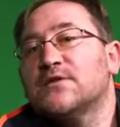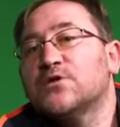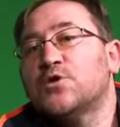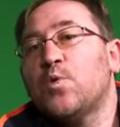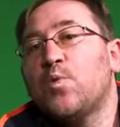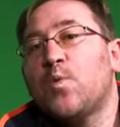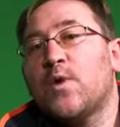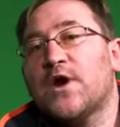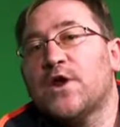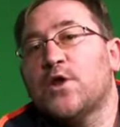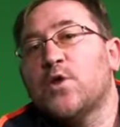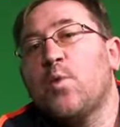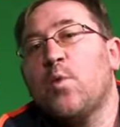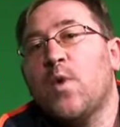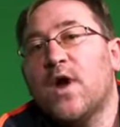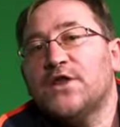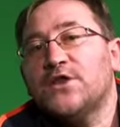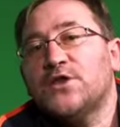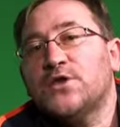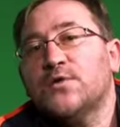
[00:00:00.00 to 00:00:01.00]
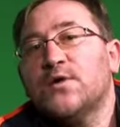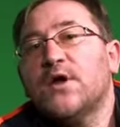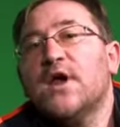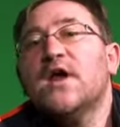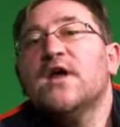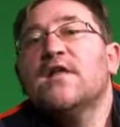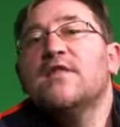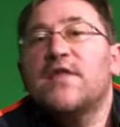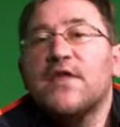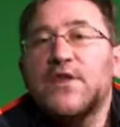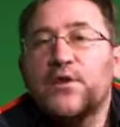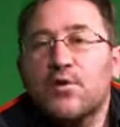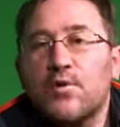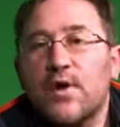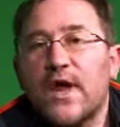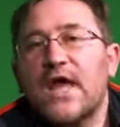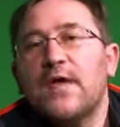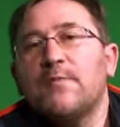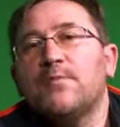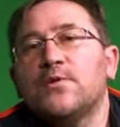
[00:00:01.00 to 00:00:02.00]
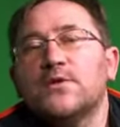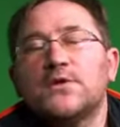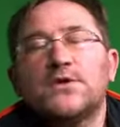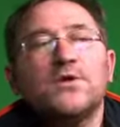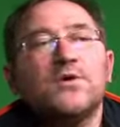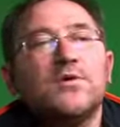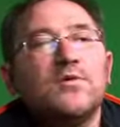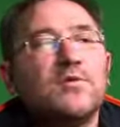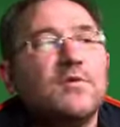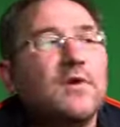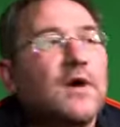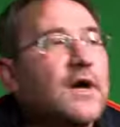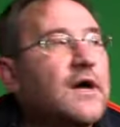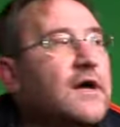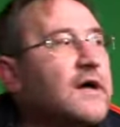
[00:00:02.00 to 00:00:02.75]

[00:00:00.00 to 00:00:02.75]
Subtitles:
to where you want to, then you're able to